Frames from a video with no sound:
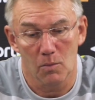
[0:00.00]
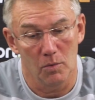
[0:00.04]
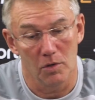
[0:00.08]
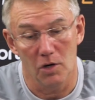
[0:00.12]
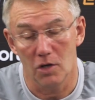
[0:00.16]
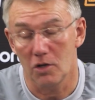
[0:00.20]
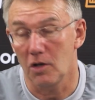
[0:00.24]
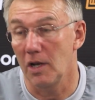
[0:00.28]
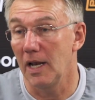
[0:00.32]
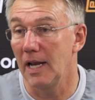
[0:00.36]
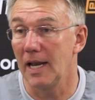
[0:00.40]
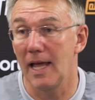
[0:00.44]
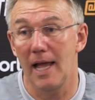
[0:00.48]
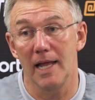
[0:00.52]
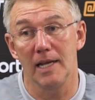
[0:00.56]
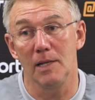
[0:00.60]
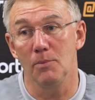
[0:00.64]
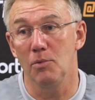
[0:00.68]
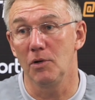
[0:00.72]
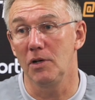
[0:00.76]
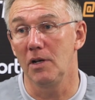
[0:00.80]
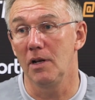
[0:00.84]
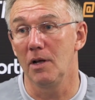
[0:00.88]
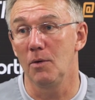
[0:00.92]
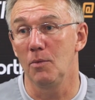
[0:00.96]
We're not going to let
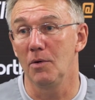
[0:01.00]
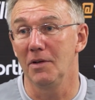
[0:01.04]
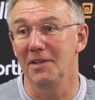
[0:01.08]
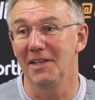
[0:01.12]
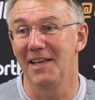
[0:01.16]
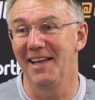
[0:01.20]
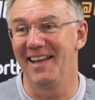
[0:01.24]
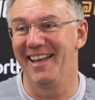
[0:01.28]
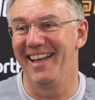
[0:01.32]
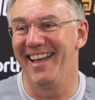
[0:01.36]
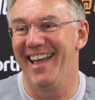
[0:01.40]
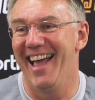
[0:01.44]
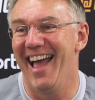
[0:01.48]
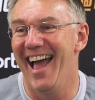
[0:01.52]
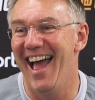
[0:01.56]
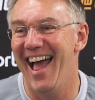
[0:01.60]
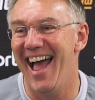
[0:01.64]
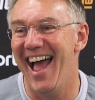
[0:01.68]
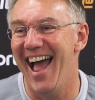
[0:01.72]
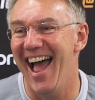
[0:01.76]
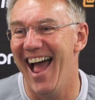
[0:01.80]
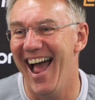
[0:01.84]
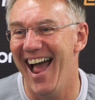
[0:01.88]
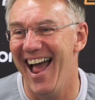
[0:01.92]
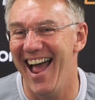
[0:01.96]
anybody know what
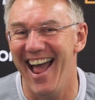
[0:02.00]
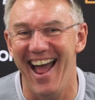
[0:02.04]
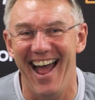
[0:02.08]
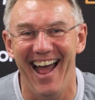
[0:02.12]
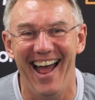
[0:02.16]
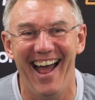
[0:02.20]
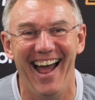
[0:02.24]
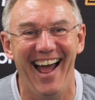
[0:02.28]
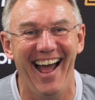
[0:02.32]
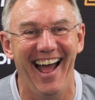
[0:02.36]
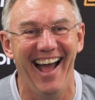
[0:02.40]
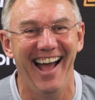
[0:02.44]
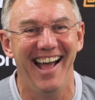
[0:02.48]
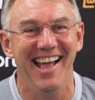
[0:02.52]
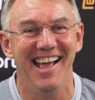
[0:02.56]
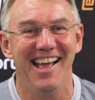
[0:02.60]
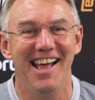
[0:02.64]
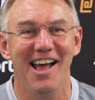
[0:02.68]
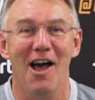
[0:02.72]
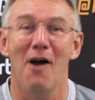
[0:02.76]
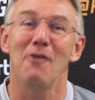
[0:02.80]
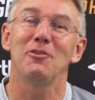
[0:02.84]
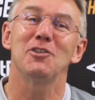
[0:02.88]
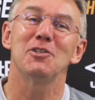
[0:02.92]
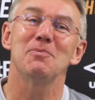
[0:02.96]
they're doing.
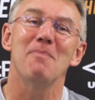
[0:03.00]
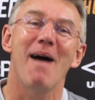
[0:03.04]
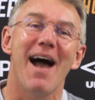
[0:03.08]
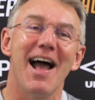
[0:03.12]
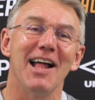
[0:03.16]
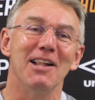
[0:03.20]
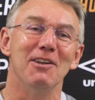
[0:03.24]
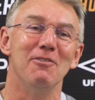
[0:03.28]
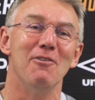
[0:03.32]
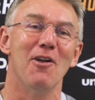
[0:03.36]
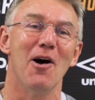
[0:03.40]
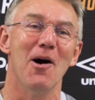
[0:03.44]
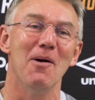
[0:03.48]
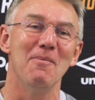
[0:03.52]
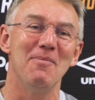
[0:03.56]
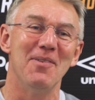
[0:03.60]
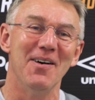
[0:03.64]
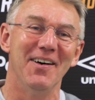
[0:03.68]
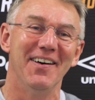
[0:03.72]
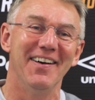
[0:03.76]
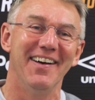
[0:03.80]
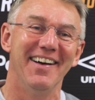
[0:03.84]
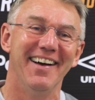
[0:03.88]
I'll smile, Rob.